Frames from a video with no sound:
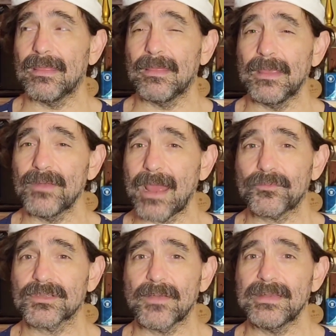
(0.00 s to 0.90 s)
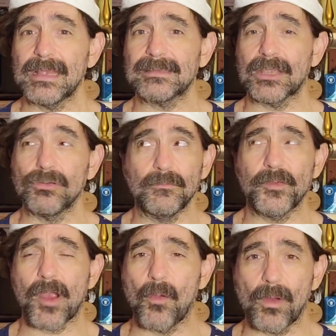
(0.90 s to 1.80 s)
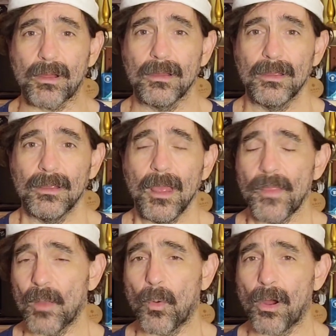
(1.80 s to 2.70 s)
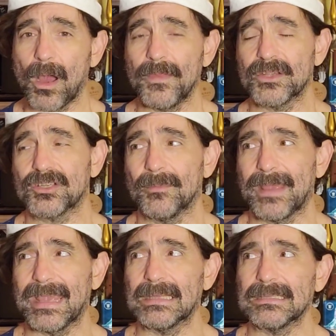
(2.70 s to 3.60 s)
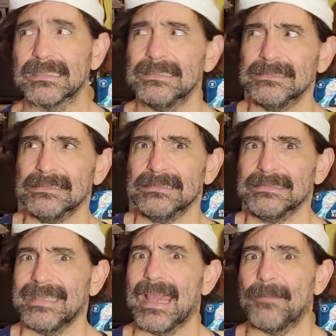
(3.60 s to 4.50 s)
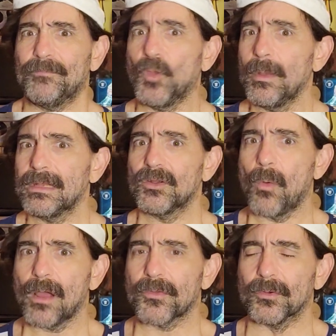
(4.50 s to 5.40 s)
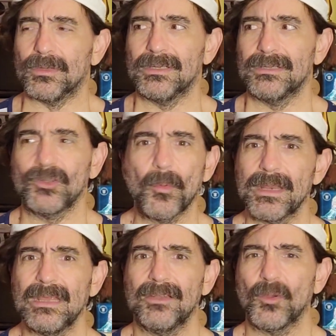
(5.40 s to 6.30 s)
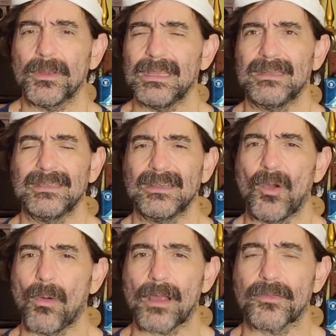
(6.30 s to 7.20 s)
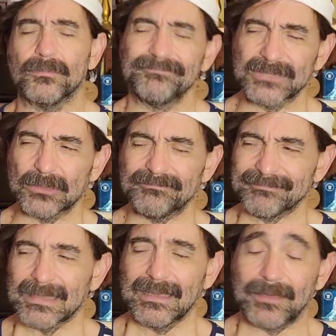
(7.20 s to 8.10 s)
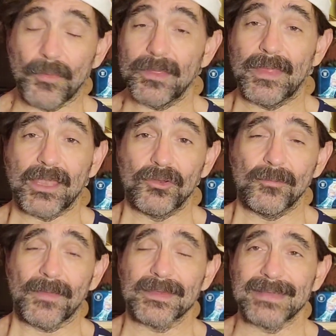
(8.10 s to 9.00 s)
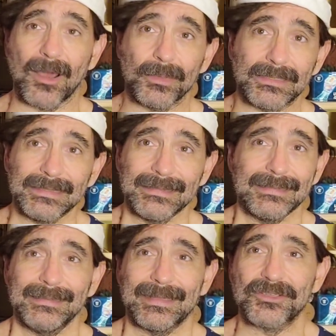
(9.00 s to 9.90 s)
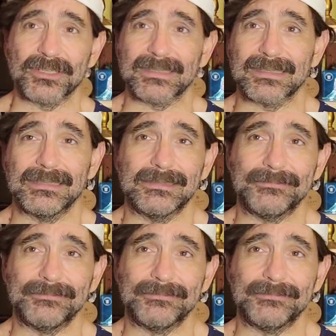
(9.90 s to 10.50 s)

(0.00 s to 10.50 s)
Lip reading: even after 7 days, they couldn't figure out where they were on this ship, and yeah, nobody did a walkthrough. Nobody did a walkthrough. So nothing they can do about this now, but that's just